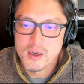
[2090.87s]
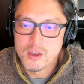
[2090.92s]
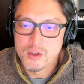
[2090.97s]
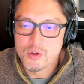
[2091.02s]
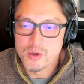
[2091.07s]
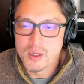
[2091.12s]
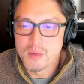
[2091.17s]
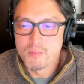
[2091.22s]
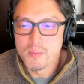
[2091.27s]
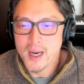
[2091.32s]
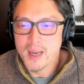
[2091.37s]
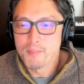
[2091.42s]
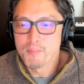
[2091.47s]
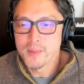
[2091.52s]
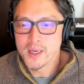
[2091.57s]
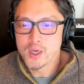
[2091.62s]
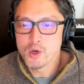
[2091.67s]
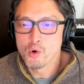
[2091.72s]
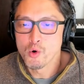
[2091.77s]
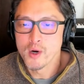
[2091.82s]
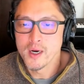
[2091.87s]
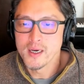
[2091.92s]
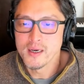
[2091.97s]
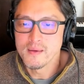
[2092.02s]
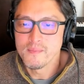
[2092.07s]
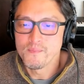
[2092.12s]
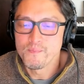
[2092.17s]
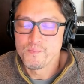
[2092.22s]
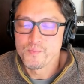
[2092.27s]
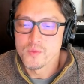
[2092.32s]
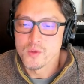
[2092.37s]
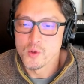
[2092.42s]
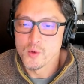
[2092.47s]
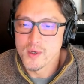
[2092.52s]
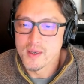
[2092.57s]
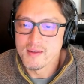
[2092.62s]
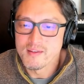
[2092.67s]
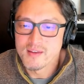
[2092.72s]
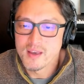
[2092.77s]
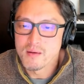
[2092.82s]
You can buy Bitcoin. You
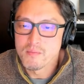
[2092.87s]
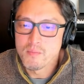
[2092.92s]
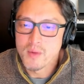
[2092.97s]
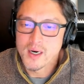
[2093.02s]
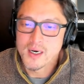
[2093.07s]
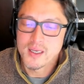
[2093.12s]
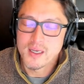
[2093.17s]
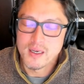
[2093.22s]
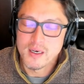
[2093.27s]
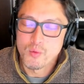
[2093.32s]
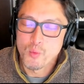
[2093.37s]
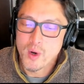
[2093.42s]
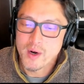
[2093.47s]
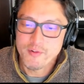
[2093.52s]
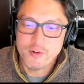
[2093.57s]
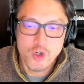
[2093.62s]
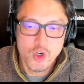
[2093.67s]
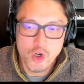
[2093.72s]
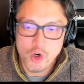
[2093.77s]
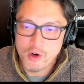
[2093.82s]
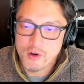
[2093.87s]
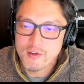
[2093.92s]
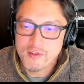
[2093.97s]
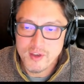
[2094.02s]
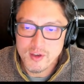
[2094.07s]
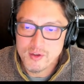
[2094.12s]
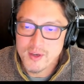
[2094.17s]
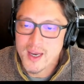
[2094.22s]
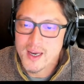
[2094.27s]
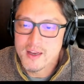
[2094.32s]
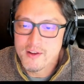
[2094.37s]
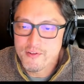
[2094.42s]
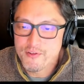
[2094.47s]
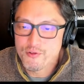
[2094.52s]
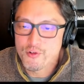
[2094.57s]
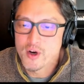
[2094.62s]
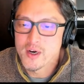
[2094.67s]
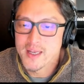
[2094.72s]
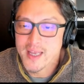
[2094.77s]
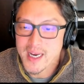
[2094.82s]
can send money in whatever currency to any
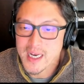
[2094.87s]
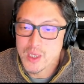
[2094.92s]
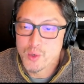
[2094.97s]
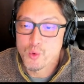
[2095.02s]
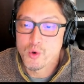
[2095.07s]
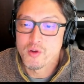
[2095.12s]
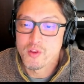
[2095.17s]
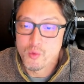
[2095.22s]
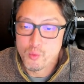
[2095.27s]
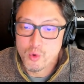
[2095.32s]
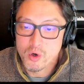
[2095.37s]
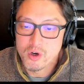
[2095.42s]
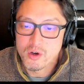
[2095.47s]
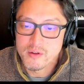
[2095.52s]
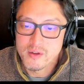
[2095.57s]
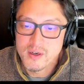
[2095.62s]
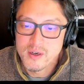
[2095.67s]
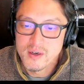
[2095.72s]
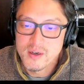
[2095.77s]
friend anywhere in the world.